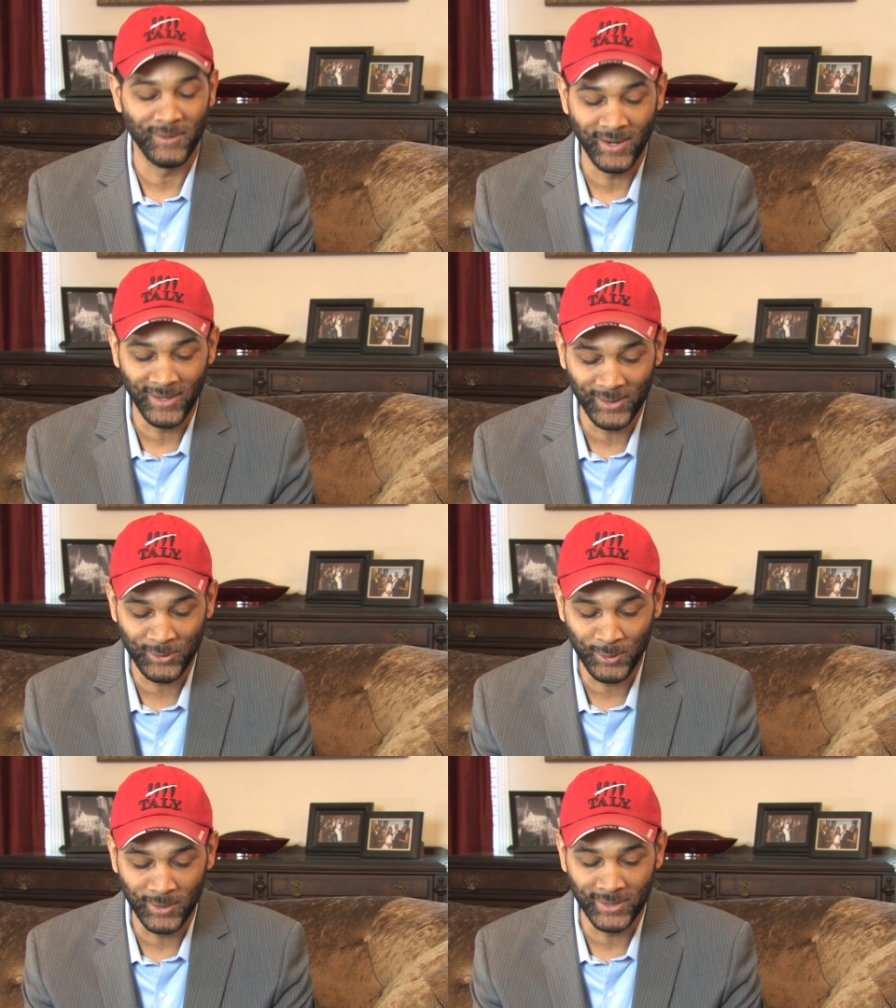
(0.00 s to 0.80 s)
Right, that's
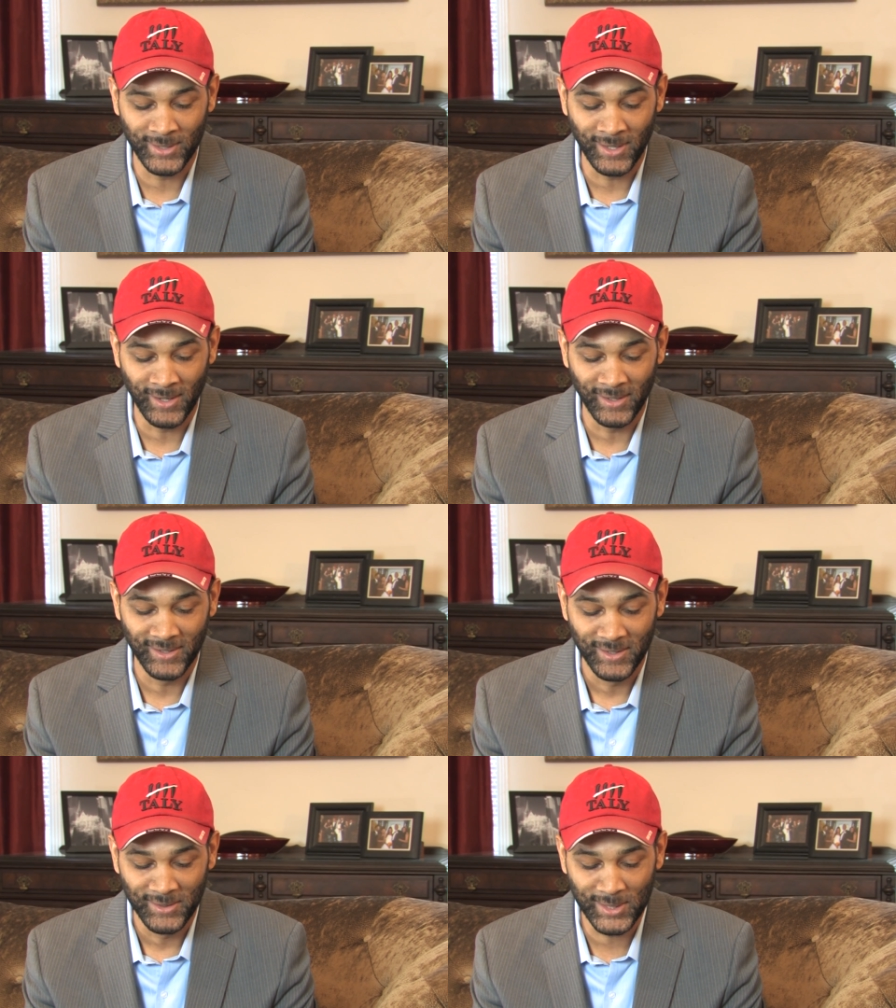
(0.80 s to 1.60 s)
true. It's uh,
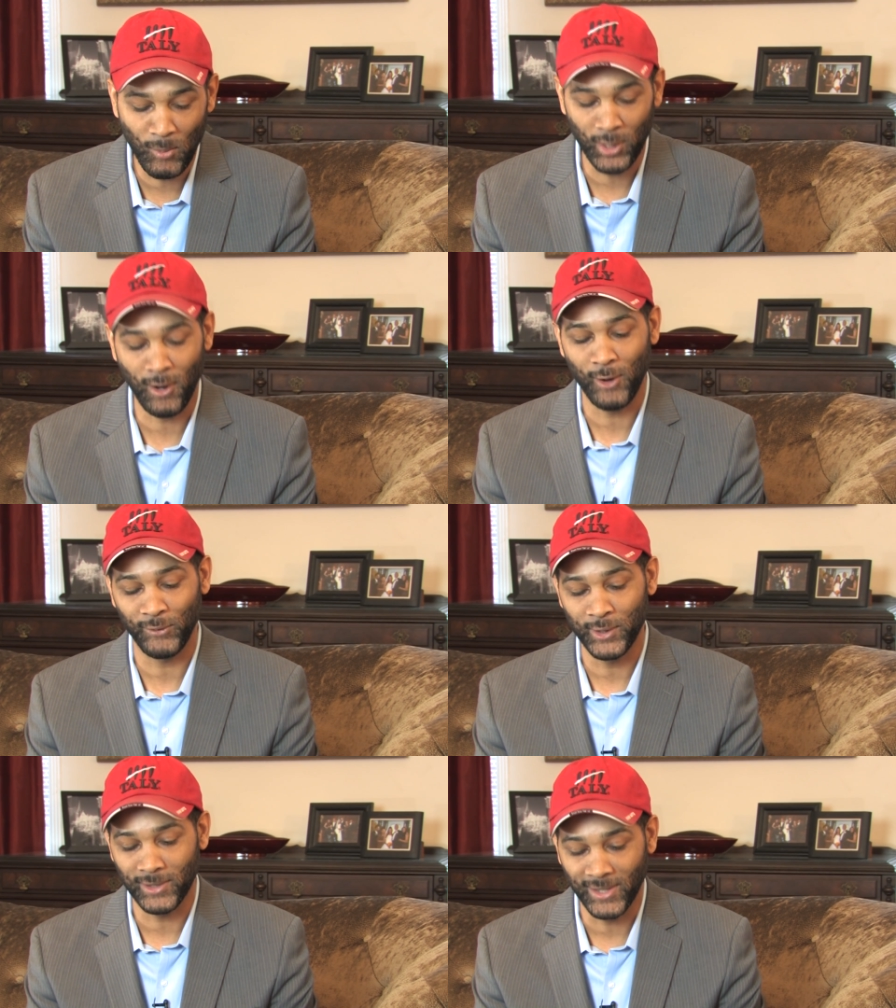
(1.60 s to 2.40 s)
somewhat
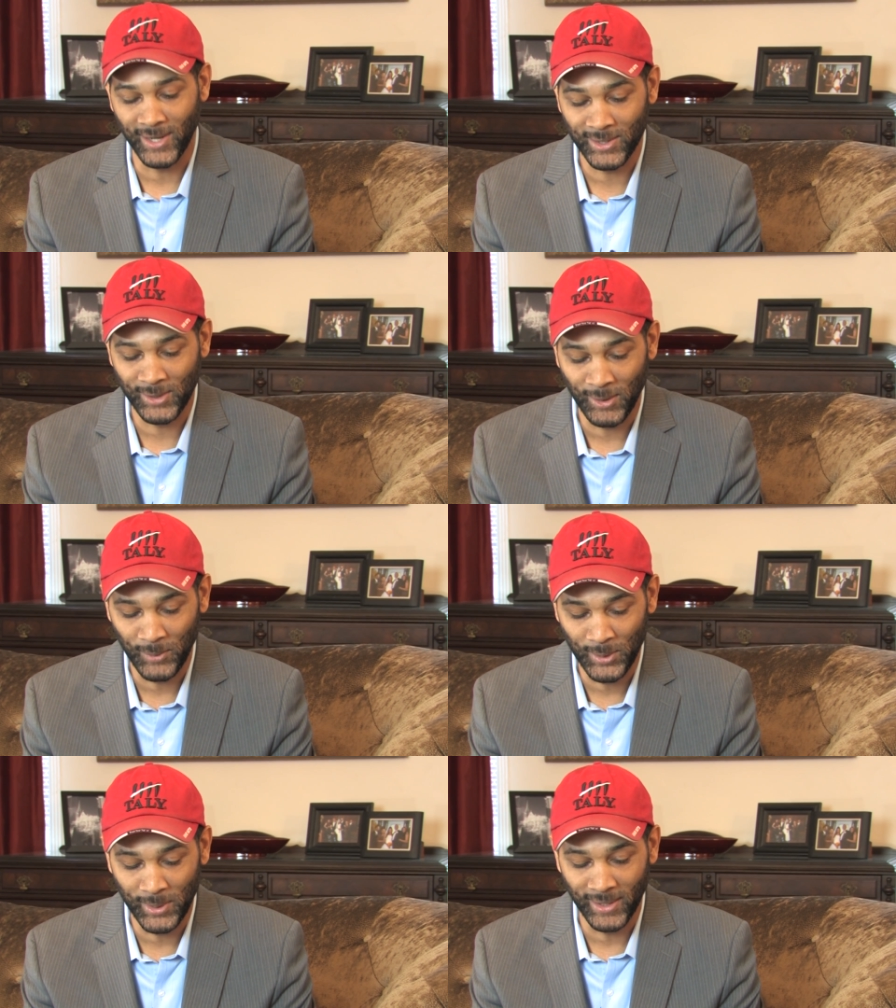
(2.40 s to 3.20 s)
controversial, I guess. You know,
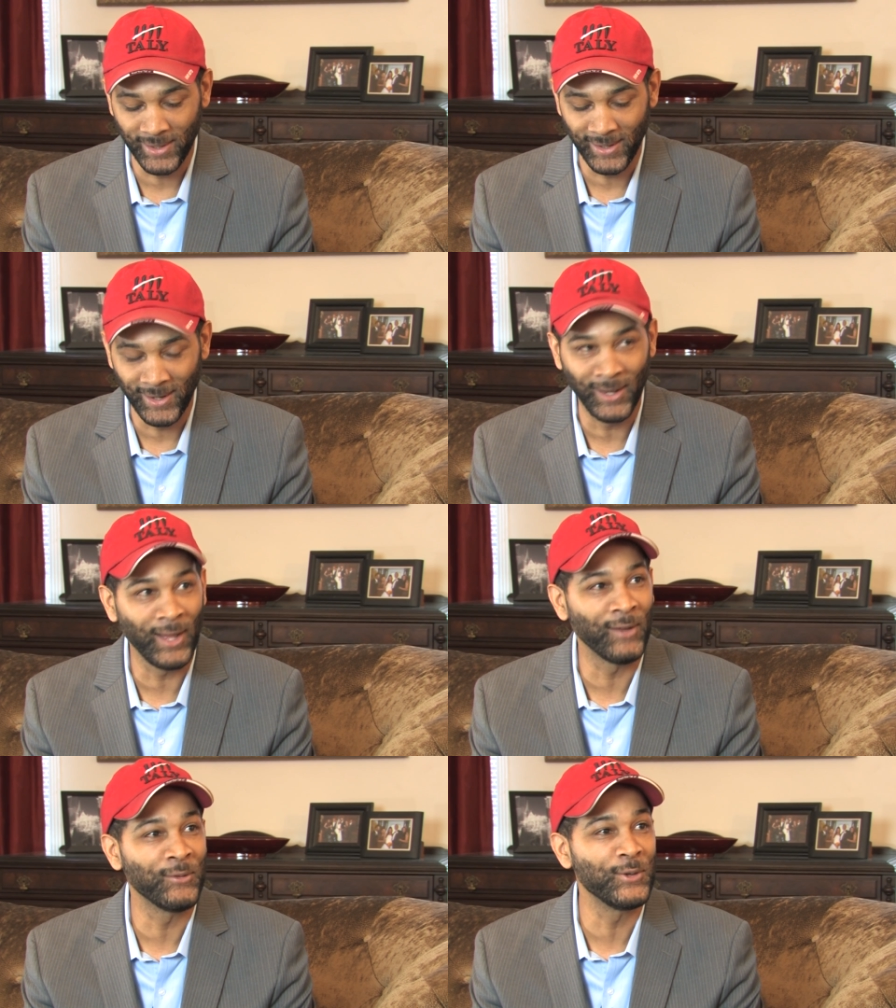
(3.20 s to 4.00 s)
we do get a, a,
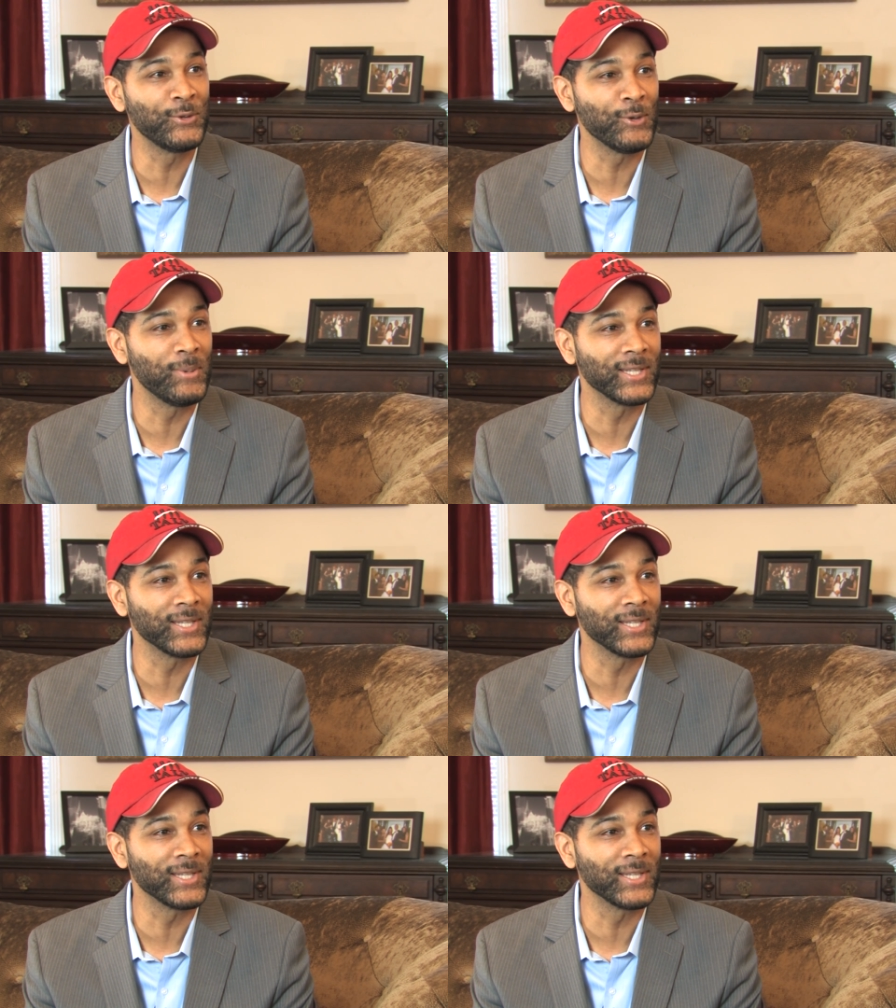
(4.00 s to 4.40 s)
lot of YouTube